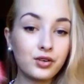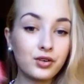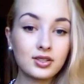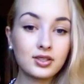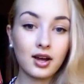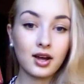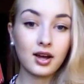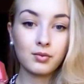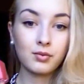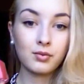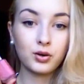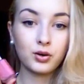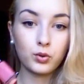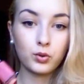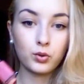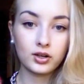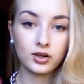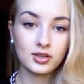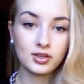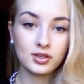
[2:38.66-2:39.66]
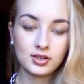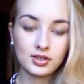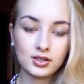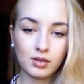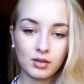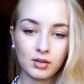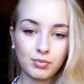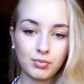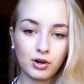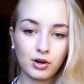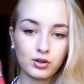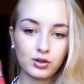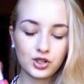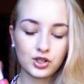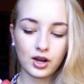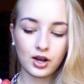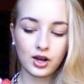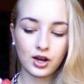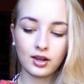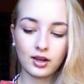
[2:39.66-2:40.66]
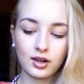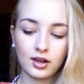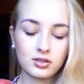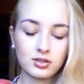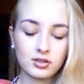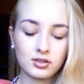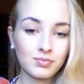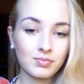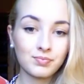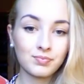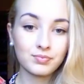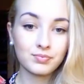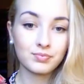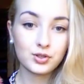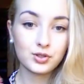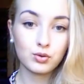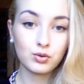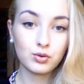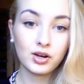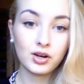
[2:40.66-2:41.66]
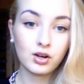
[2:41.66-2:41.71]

time I wear this nail polish I get so many